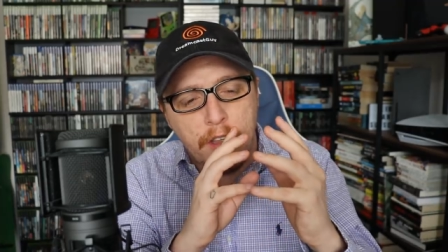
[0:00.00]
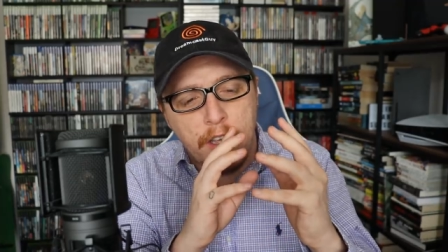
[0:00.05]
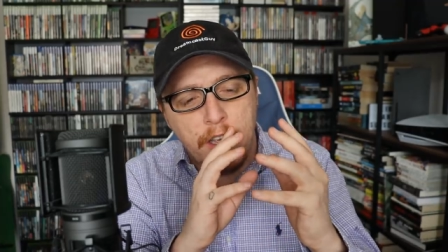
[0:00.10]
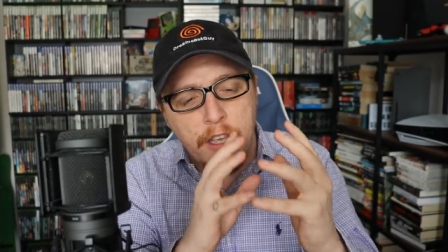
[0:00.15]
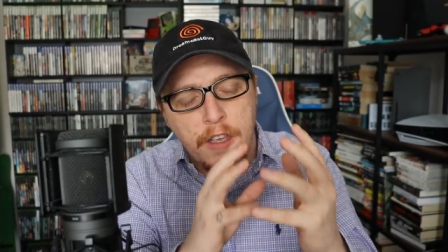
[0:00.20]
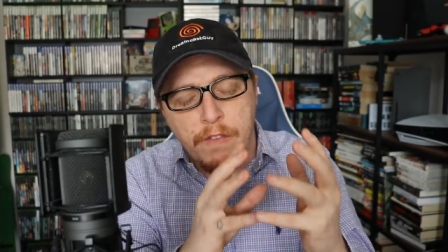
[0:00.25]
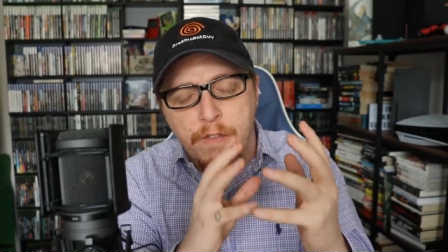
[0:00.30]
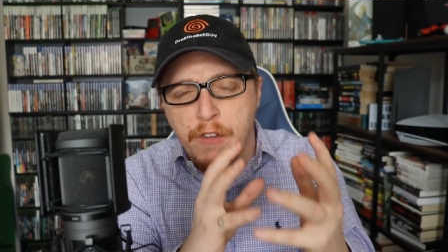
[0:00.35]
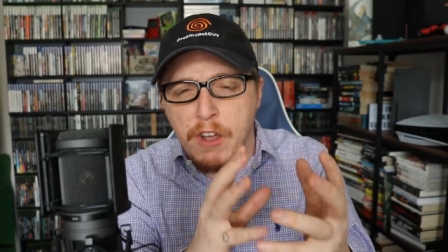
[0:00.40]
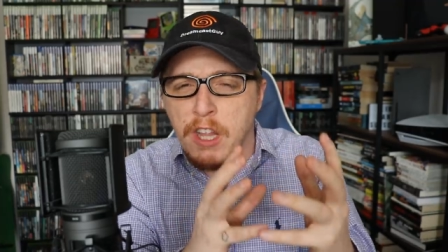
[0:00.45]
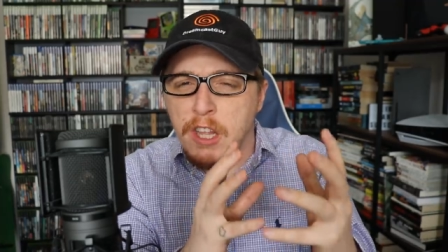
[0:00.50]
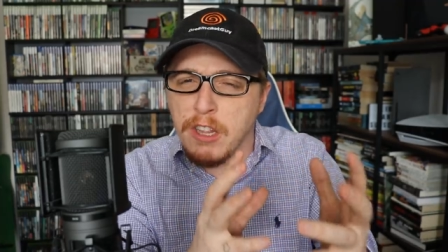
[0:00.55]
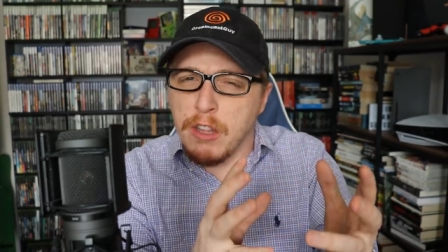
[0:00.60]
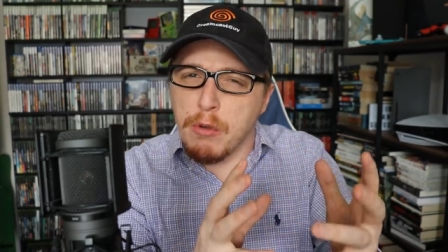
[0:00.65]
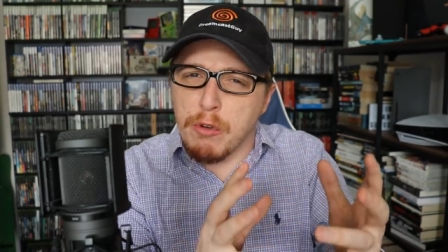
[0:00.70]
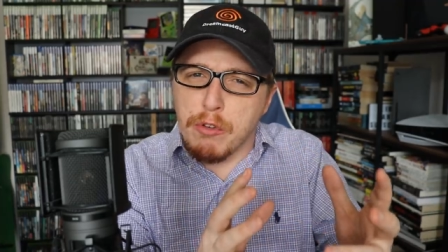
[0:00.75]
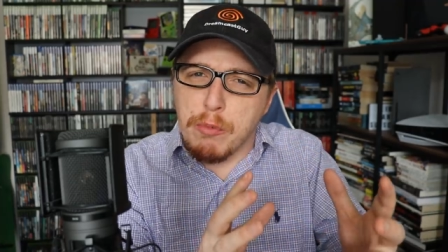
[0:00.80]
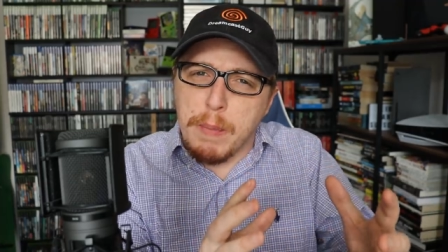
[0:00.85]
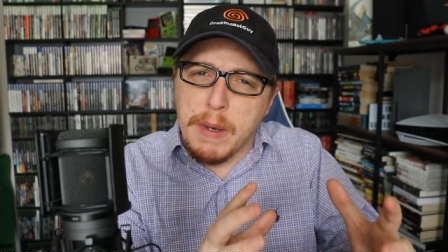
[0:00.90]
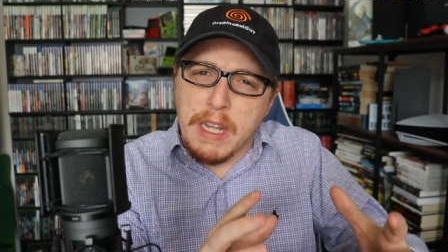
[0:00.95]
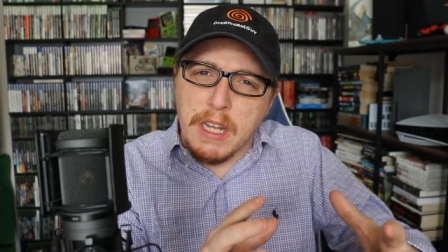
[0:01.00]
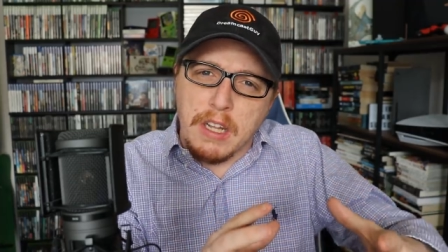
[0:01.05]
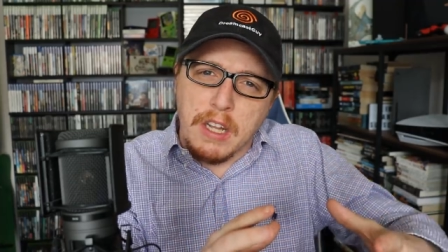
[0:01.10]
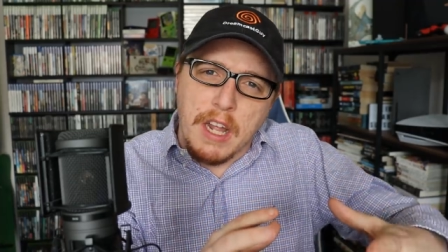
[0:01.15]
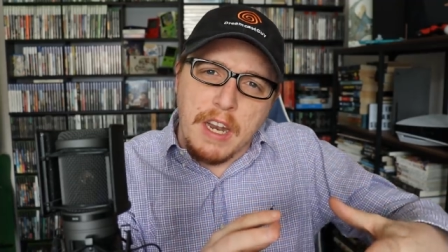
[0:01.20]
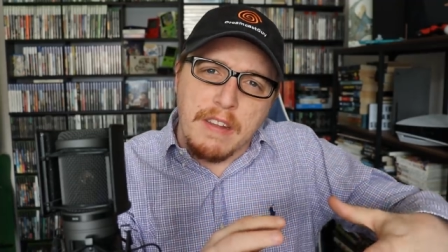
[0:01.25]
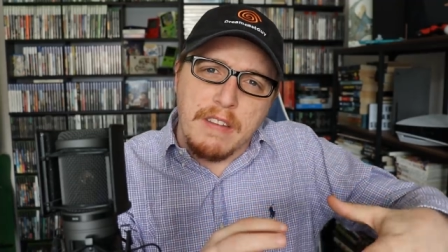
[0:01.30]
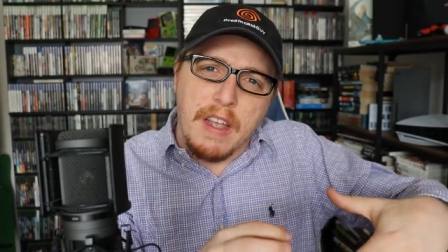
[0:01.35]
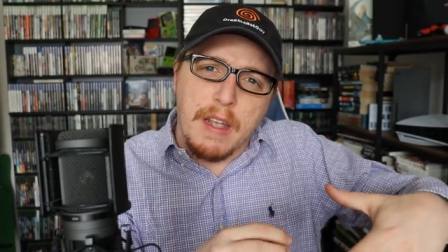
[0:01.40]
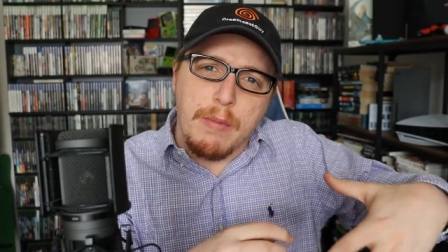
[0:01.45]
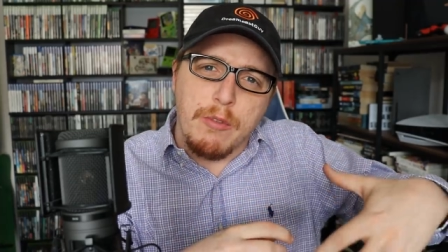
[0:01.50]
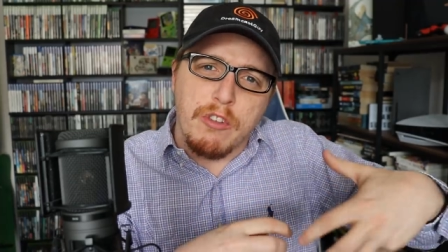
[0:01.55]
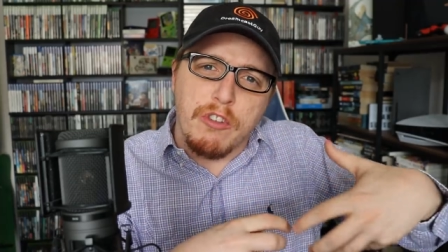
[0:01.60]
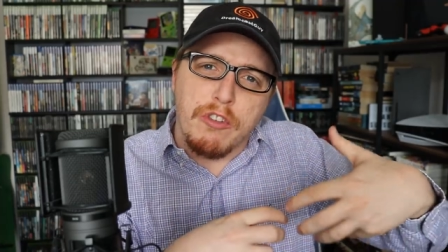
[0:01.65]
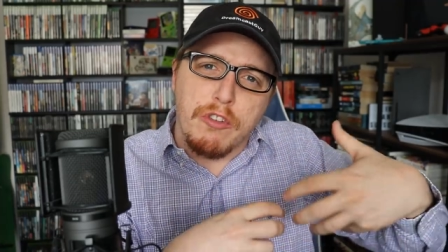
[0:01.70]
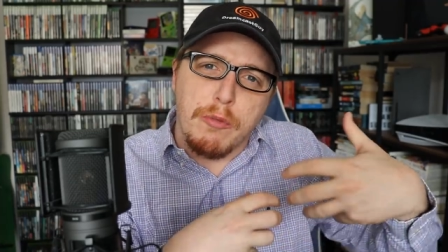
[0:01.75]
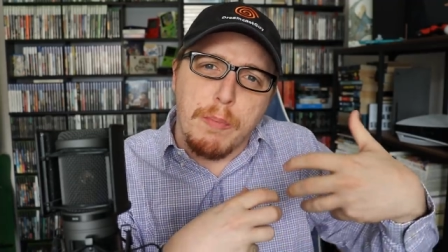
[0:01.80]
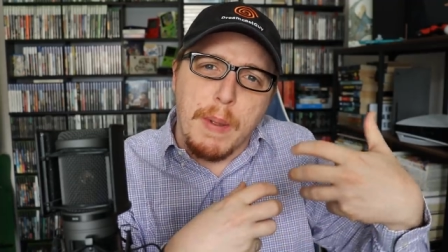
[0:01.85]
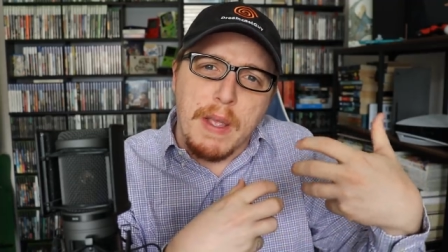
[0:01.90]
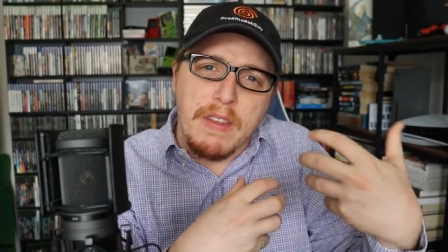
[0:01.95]
it felt like they were spending a lot of time
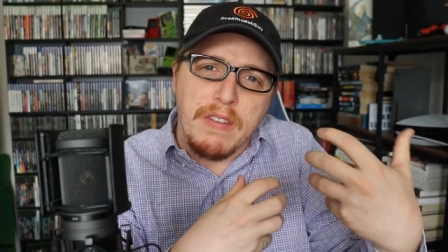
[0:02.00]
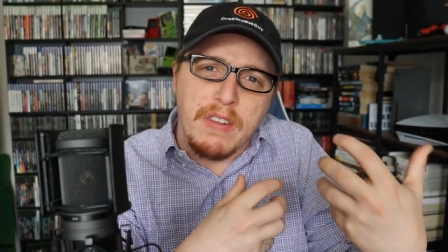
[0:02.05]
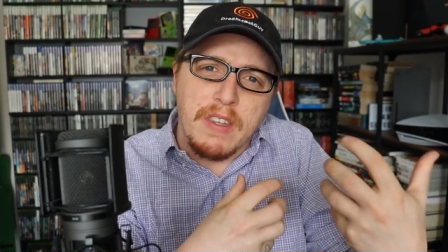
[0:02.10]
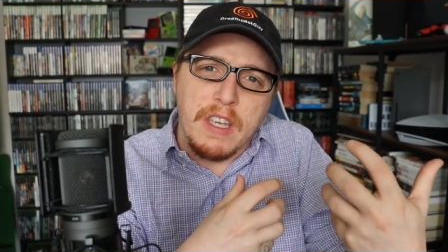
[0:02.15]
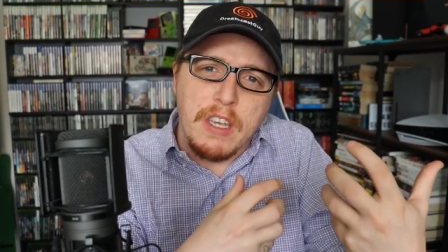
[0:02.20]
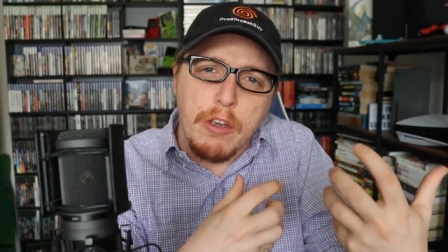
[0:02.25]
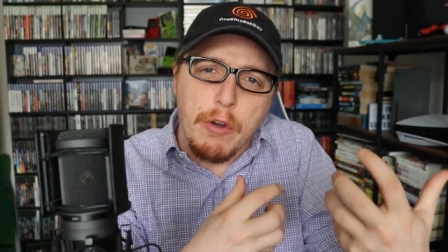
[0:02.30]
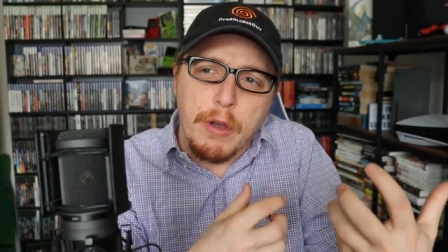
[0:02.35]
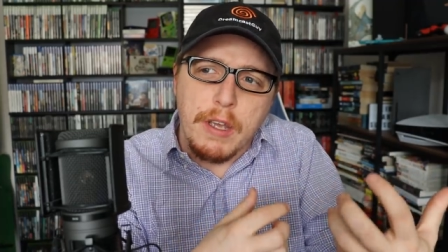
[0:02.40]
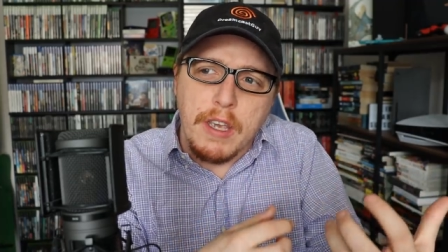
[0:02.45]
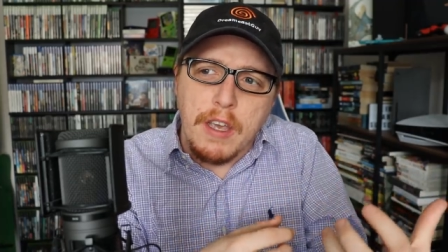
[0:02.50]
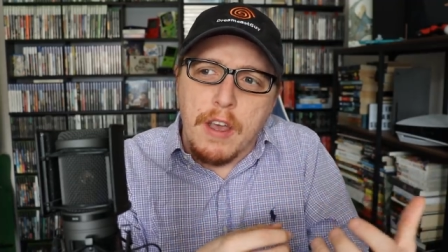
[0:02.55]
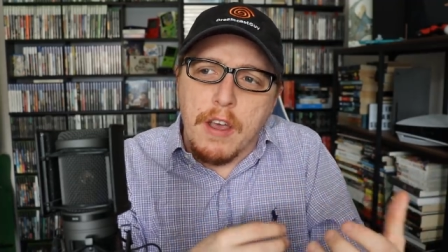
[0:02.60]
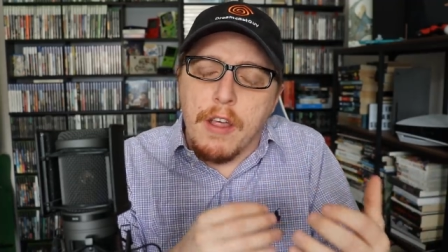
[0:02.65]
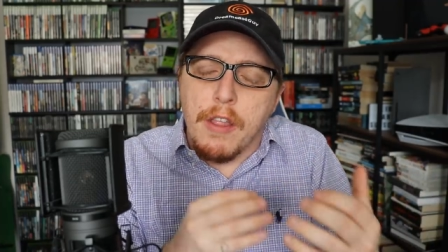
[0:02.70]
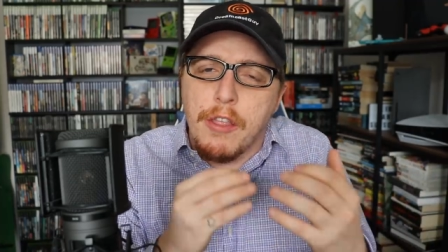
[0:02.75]
just basically going,